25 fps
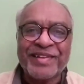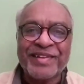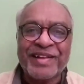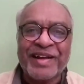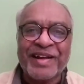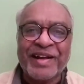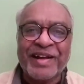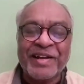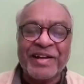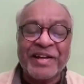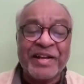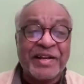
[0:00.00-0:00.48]

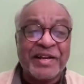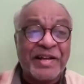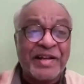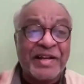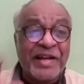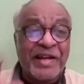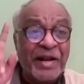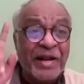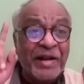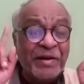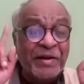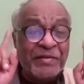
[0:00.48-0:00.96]
and
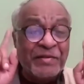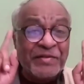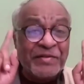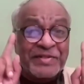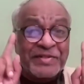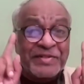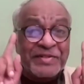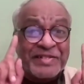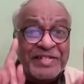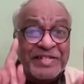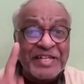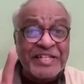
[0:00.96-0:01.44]
kill
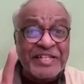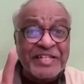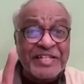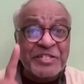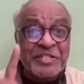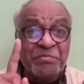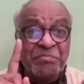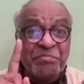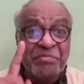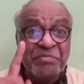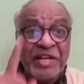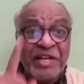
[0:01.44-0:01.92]
6
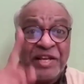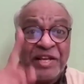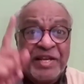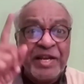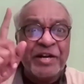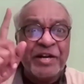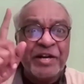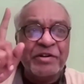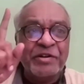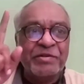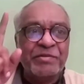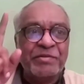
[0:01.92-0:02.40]

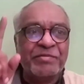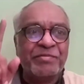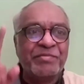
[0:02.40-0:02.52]
million